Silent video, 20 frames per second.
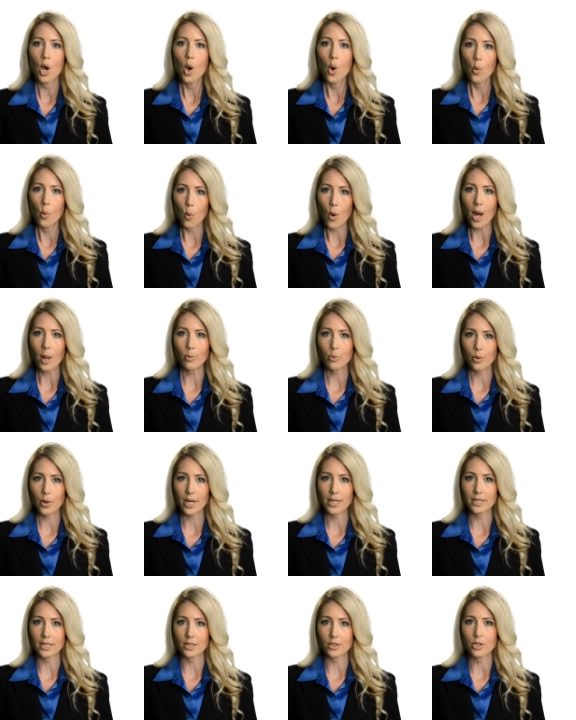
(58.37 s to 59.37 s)
while
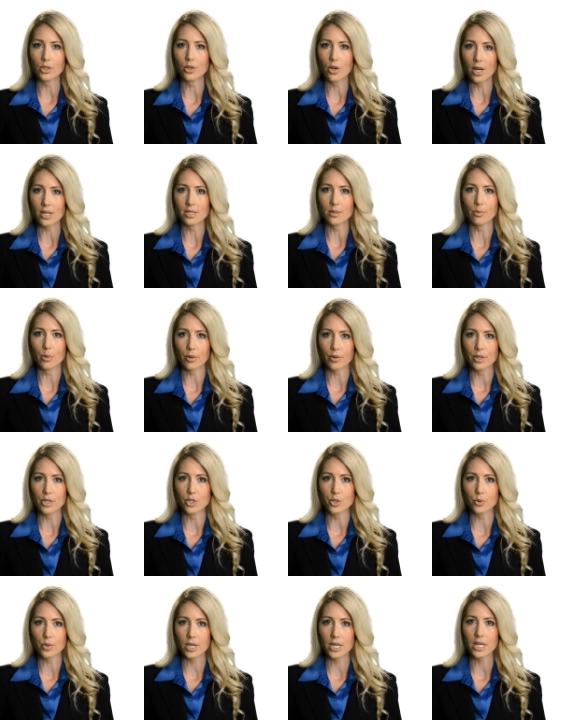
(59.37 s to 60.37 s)
pregnant could cause a birth
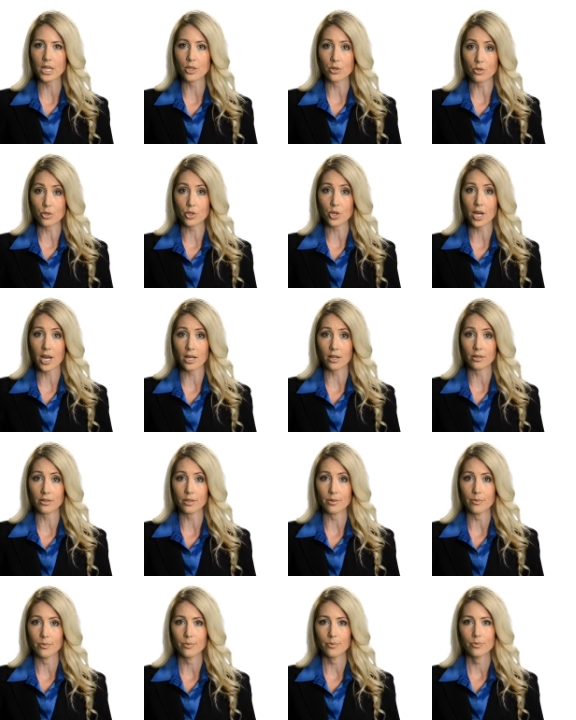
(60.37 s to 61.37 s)
injury in your child.
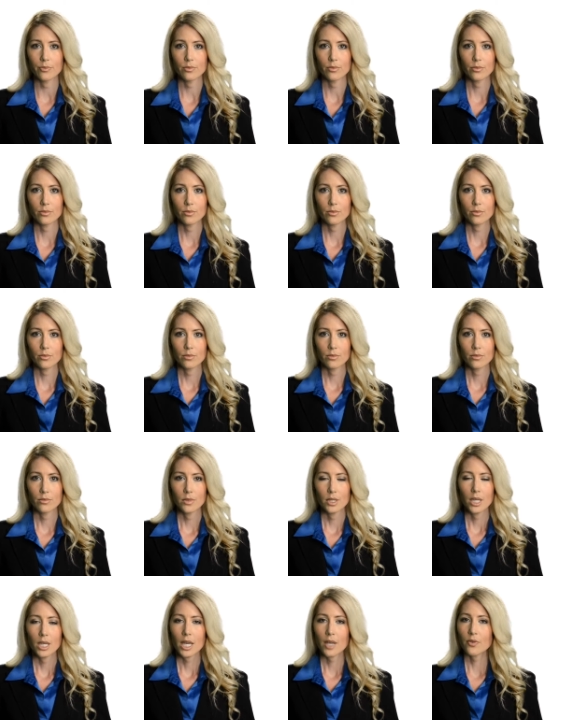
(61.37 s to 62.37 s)

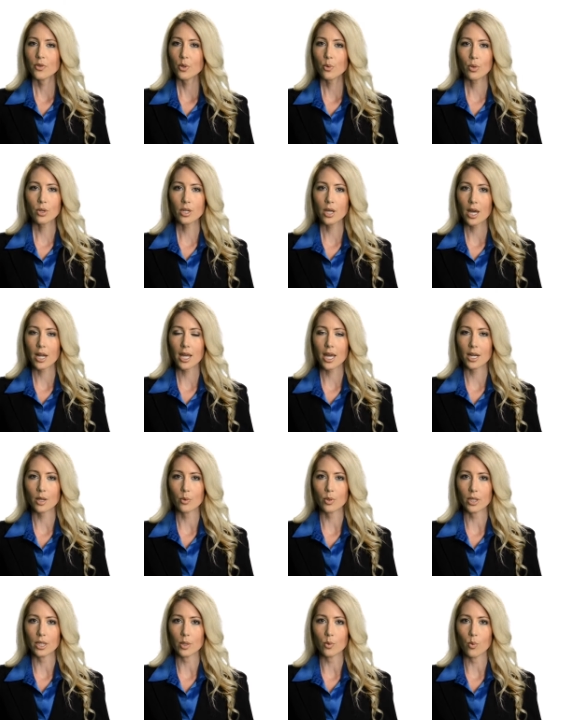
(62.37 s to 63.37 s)
If you were not
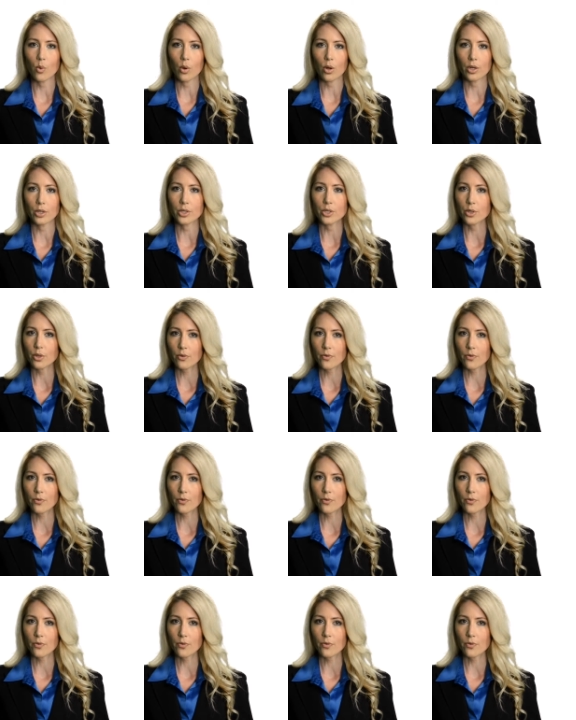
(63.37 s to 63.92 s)
adequately warned, your